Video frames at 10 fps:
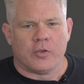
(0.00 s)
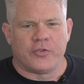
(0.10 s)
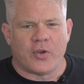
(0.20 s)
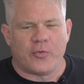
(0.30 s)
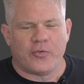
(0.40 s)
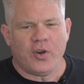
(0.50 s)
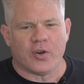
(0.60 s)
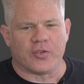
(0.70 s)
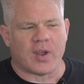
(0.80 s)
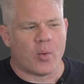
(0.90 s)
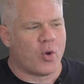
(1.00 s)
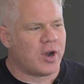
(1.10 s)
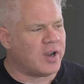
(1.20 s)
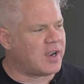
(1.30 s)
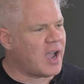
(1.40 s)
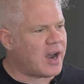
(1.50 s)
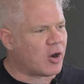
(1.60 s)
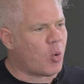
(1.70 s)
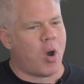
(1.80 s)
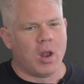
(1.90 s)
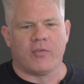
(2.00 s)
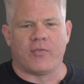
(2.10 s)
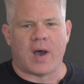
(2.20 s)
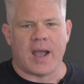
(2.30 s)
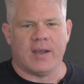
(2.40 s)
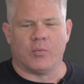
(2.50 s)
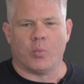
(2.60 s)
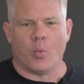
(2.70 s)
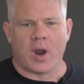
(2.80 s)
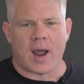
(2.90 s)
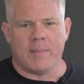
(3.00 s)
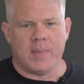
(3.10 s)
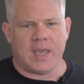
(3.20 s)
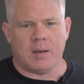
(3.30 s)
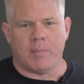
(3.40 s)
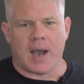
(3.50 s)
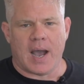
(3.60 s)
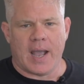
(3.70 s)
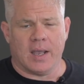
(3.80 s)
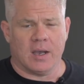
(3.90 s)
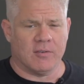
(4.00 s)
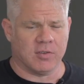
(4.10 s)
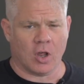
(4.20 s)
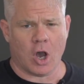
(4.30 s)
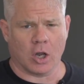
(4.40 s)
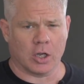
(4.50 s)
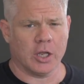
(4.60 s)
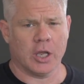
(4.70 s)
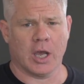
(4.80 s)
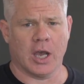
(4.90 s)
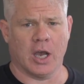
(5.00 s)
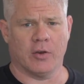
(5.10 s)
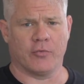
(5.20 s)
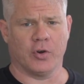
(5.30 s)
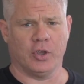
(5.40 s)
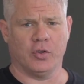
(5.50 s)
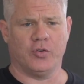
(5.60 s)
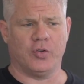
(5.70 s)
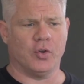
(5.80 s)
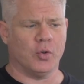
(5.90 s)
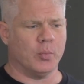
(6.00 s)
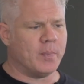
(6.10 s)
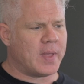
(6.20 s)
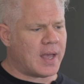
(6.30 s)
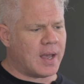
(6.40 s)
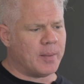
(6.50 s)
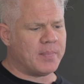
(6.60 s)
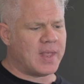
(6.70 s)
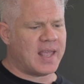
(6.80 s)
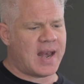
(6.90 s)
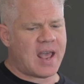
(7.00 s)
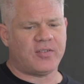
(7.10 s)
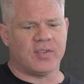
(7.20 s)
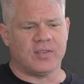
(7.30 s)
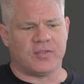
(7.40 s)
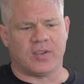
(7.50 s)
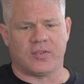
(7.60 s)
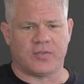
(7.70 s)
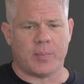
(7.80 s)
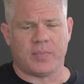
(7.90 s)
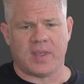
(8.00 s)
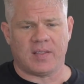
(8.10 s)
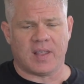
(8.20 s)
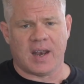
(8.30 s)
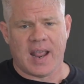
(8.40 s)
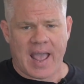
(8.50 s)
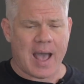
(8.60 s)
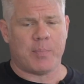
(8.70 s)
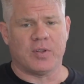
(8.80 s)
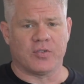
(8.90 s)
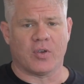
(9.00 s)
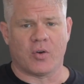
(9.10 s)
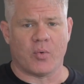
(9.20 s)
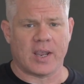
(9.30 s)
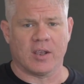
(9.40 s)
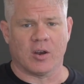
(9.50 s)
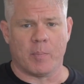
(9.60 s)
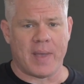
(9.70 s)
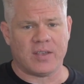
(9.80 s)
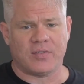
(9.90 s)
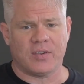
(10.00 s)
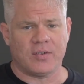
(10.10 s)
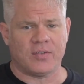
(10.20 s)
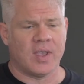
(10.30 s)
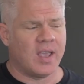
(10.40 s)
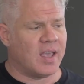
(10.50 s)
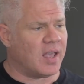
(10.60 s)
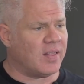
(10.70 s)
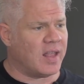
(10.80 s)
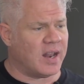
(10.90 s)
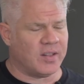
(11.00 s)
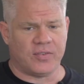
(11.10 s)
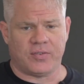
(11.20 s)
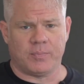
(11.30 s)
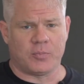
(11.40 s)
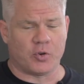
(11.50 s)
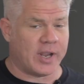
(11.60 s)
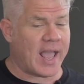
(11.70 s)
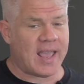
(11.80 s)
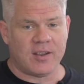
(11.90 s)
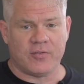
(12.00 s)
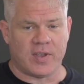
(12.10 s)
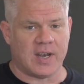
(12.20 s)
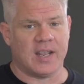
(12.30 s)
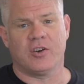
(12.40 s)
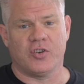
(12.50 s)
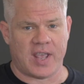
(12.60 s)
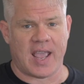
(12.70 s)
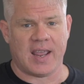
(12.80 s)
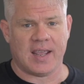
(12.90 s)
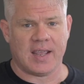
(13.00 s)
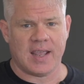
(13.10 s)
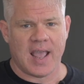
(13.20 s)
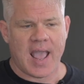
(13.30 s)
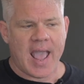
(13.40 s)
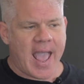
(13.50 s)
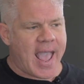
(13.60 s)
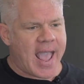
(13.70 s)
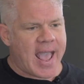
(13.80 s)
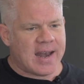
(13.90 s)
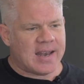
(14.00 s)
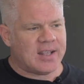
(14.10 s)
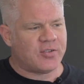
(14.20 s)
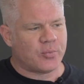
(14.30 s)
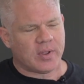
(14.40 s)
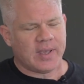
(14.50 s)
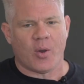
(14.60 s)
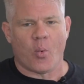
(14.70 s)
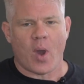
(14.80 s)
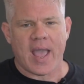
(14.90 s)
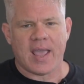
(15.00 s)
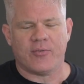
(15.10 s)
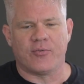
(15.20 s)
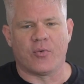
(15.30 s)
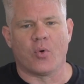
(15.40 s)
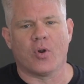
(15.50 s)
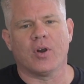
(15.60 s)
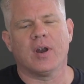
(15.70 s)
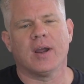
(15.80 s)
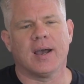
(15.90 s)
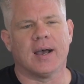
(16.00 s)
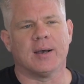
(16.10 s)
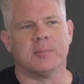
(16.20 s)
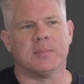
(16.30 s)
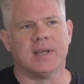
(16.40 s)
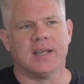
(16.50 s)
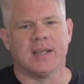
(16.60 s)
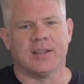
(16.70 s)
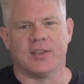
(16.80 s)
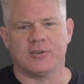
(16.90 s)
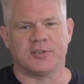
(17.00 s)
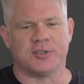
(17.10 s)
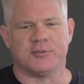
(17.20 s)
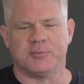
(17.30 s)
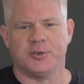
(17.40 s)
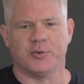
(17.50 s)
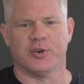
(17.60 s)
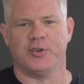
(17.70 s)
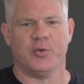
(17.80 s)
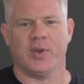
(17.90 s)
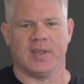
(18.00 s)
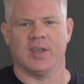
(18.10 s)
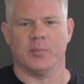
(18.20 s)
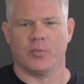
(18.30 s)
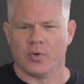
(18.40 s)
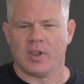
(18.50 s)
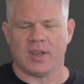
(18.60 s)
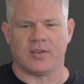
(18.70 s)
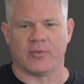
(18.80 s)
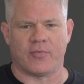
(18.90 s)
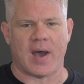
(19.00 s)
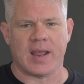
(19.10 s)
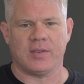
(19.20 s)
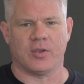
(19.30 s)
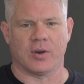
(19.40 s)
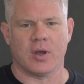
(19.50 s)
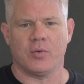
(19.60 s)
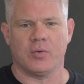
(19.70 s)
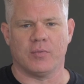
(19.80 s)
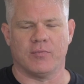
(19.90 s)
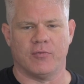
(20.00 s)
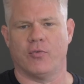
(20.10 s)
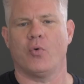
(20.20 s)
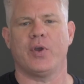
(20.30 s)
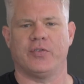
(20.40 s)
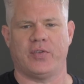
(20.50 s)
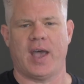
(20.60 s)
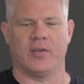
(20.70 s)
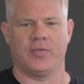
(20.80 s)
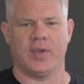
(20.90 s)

So first, I wanted to kind of qualify what I mean by a vlog for YouTube. In essence, it's something that happens on a regular basis, and that it's creative and entertaining, and it's really a way for those who are doing them really to find their own voice out